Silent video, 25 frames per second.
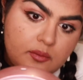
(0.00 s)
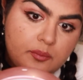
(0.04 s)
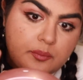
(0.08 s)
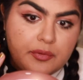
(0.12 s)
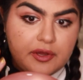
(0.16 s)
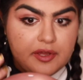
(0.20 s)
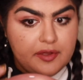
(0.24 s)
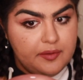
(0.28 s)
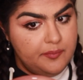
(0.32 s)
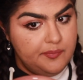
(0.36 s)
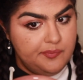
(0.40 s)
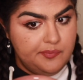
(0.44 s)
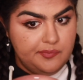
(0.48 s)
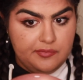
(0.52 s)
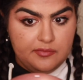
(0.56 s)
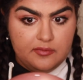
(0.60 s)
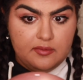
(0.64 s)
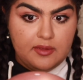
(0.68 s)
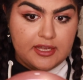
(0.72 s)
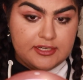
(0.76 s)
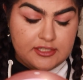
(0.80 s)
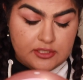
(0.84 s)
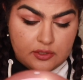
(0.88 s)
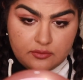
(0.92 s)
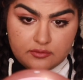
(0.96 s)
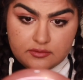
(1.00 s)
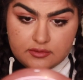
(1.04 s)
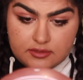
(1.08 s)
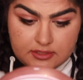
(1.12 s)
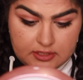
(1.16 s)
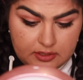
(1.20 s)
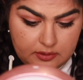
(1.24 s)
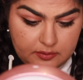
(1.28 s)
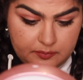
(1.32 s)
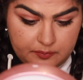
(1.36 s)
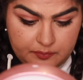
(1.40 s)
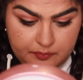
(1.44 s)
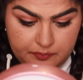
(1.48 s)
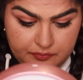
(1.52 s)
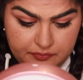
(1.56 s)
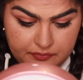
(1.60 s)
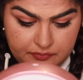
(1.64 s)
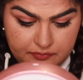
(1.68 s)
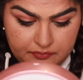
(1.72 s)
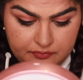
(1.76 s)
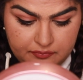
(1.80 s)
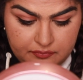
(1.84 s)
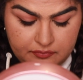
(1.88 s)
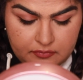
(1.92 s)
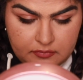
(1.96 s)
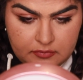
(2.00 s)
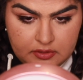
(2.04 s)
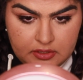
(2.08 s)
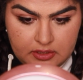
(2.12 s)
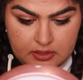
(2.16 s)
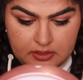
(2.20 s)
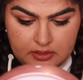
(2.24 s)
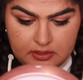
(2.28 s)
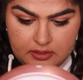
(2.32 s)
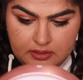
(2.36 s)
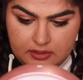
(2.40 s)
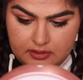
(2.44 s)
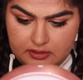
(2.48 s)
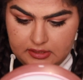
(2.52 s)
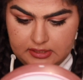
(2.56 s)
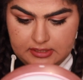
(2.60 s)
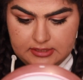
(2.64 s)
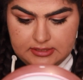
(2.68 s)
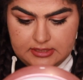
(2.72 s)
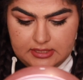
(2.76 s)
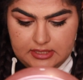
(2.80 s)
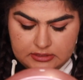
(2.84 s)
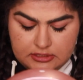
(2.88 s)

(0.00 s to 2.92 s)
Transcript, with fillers: but I don't. So this uh,